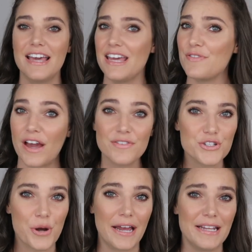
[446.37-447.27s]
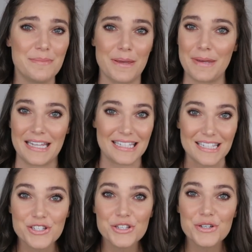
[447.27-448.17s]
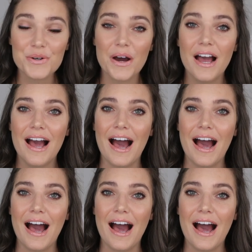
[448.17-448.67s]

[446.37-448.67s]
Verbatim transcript: If I haven't tried it, maybe I need to.